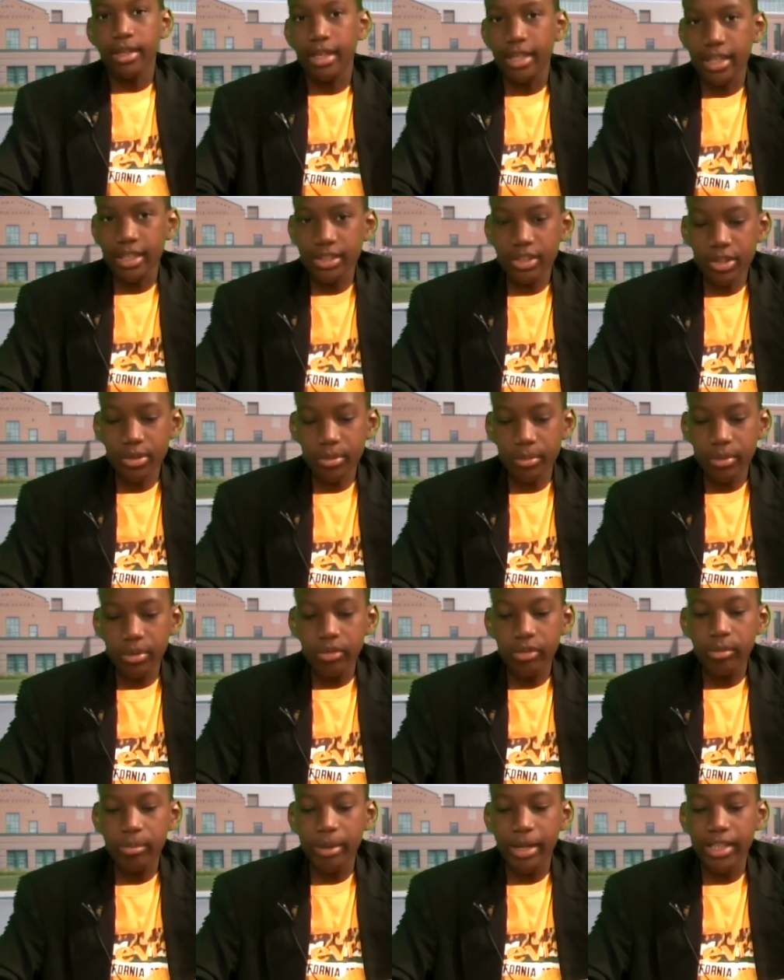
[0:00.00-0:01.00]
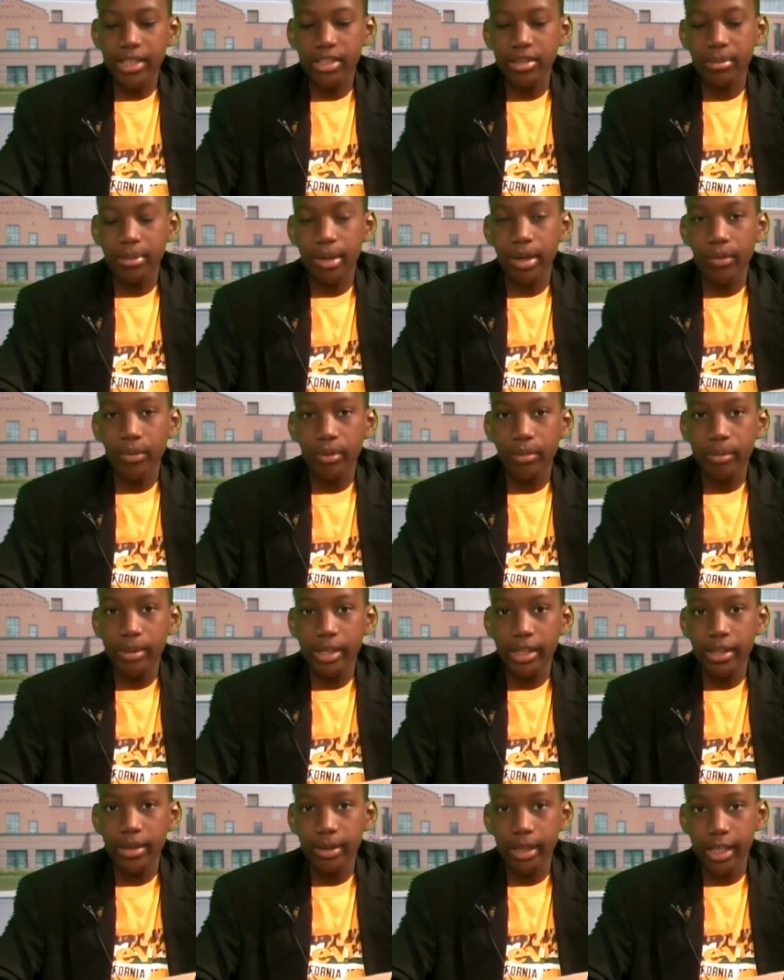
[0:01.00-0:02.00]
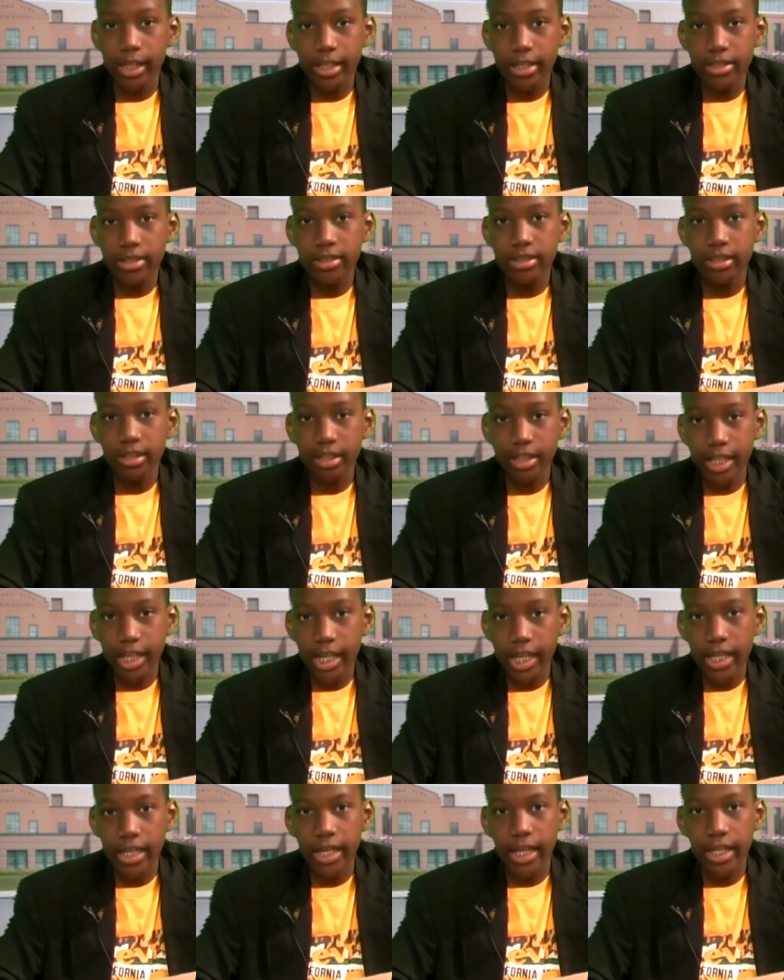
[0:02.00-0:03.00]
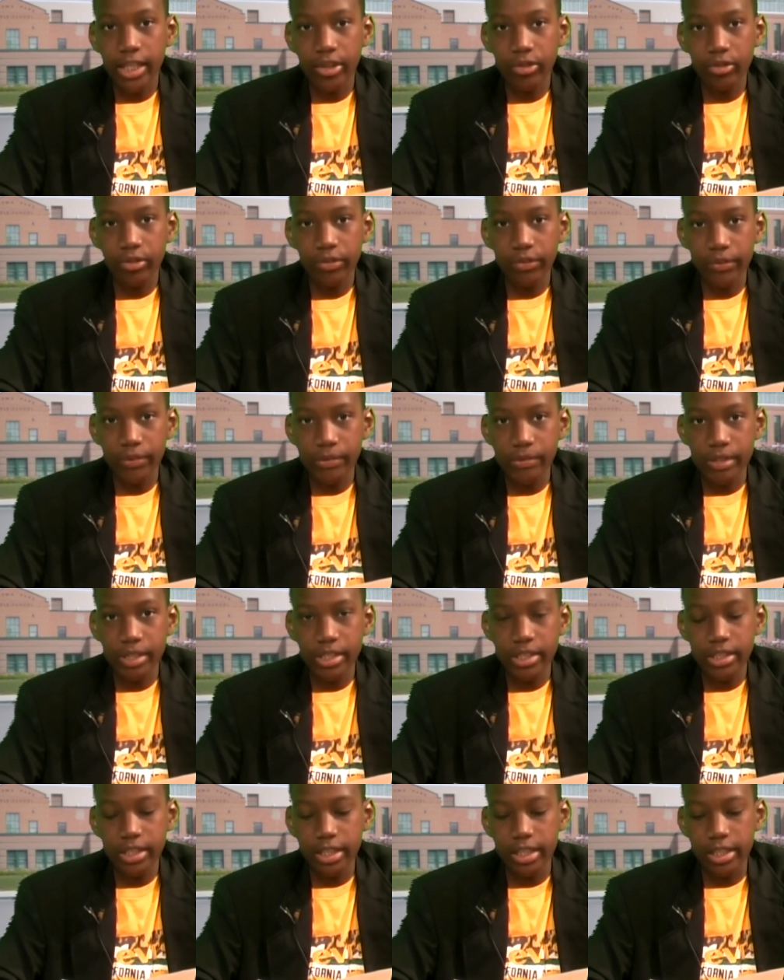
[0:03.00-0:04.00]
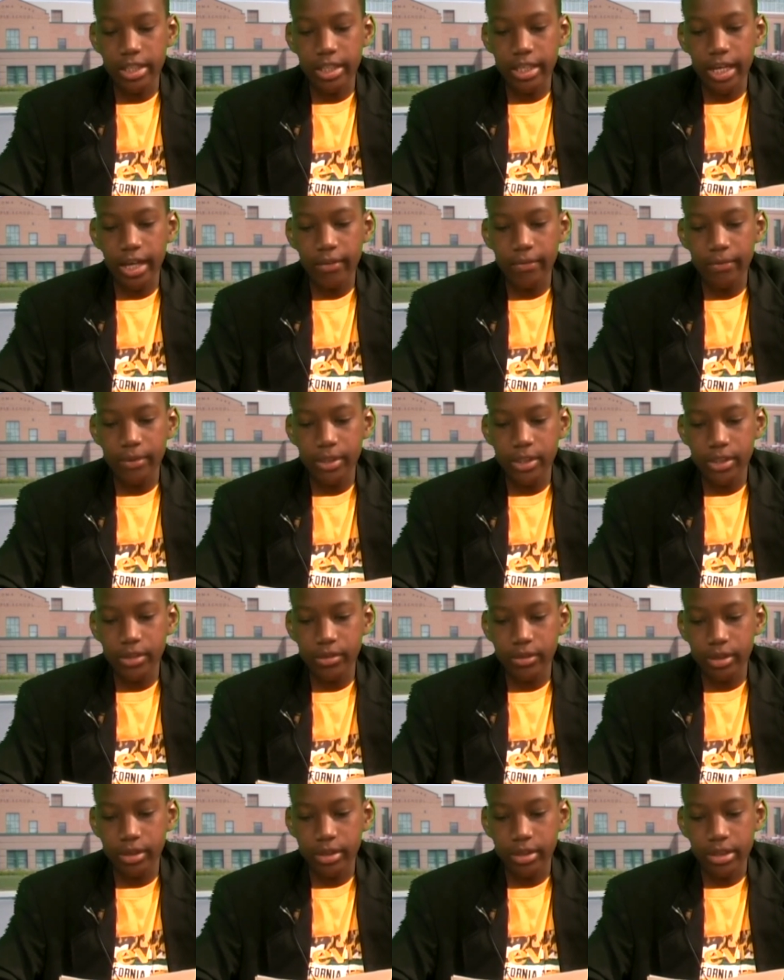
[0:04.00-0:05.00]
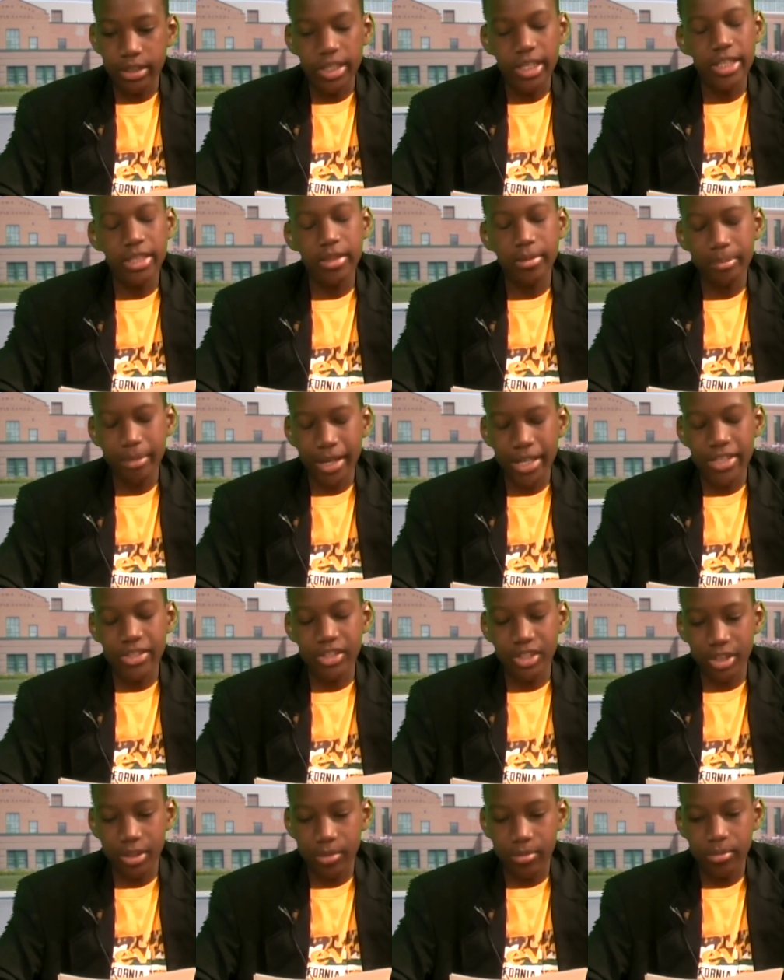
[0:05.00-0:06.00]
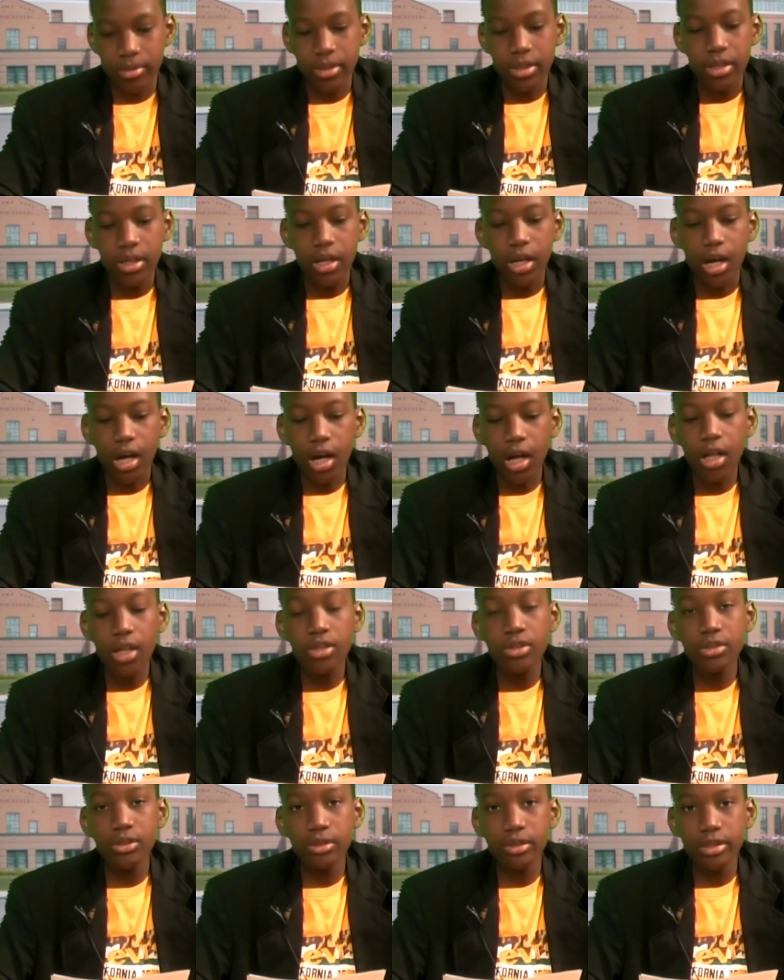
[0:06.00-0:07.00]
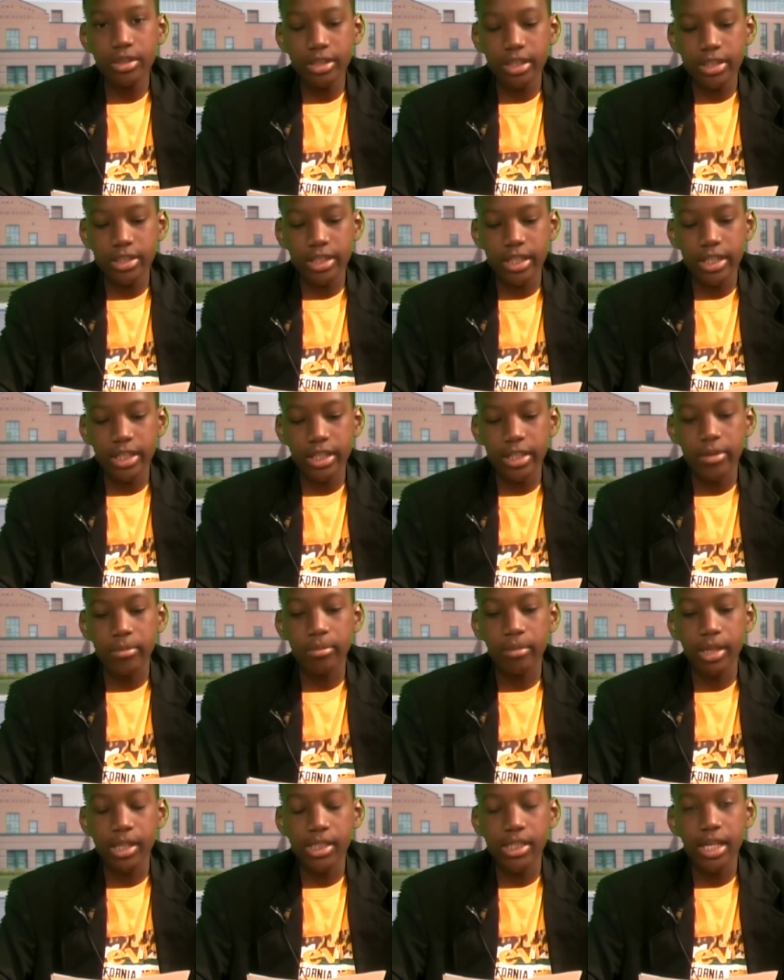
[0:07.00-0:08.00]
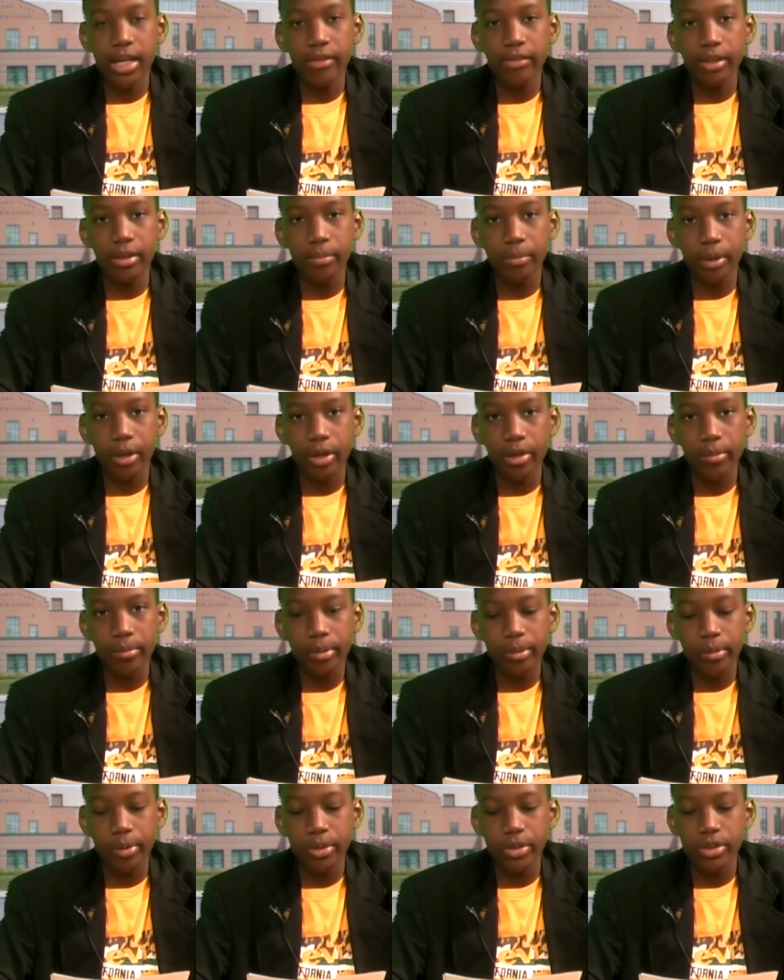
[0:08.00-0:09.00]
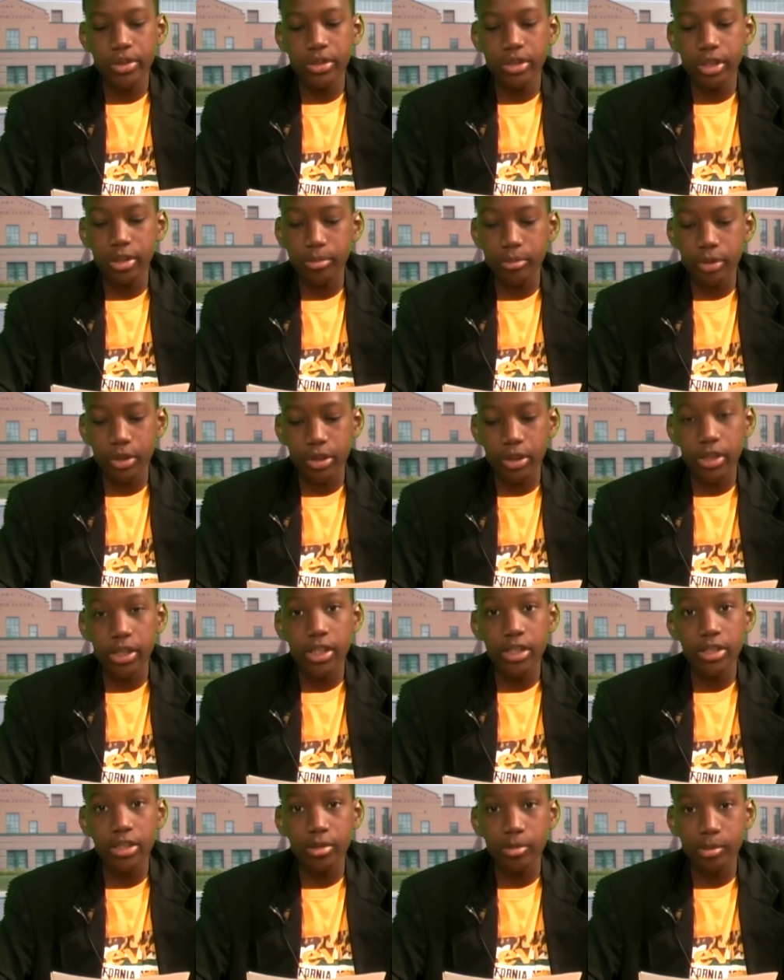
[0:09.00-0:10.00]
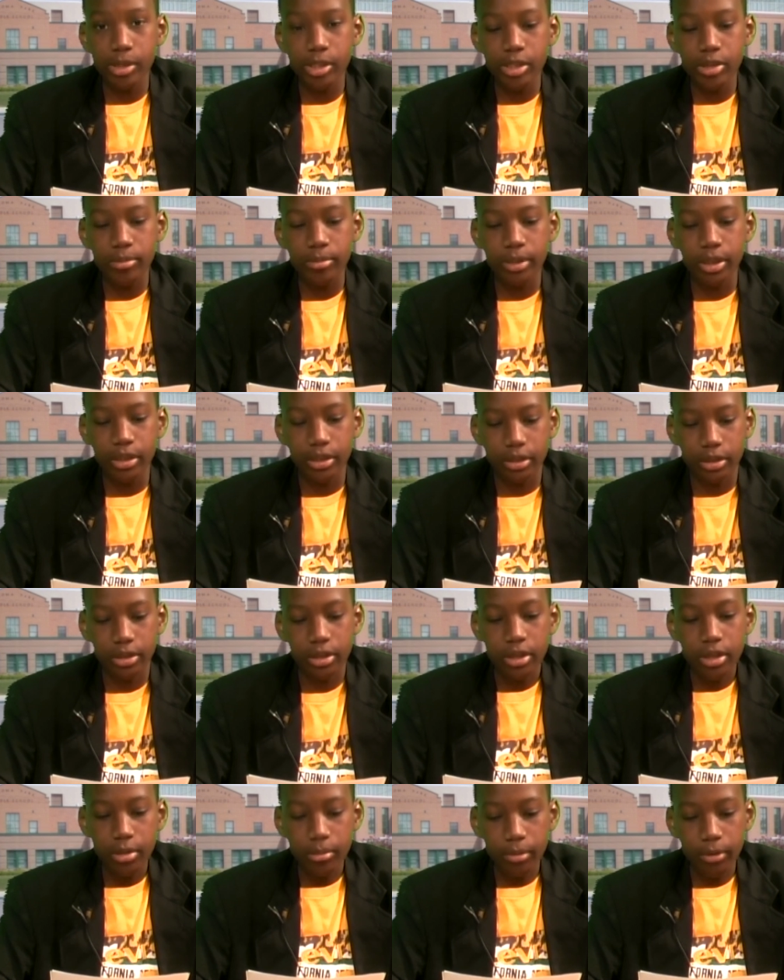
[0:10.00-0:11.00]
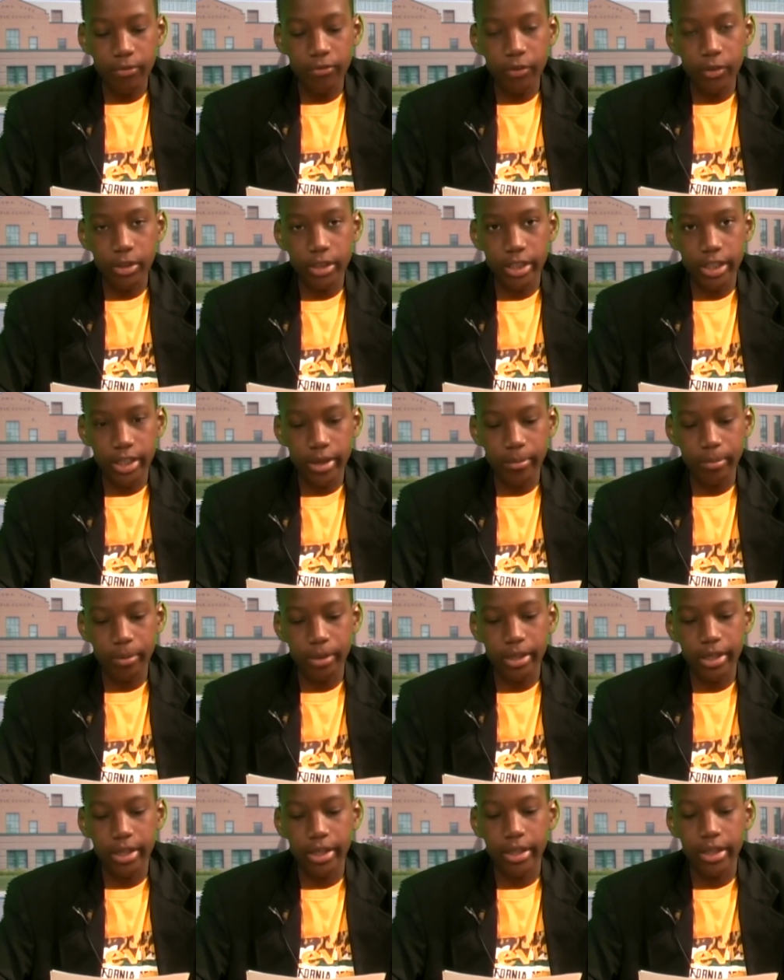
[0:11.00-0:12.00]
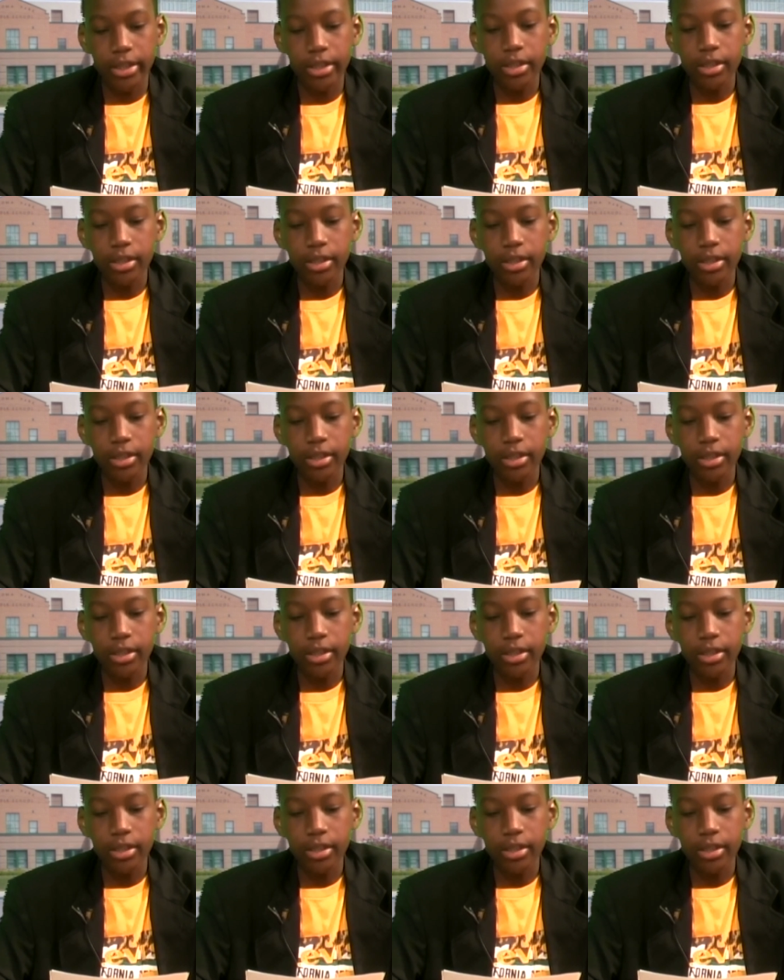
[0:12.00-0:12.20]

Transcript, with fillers: Intramural basketball will begin today at 3.15 in the cafeteria in the main gym. All students attending must have their parent permission slip turned in to Mr. Miller before they can play.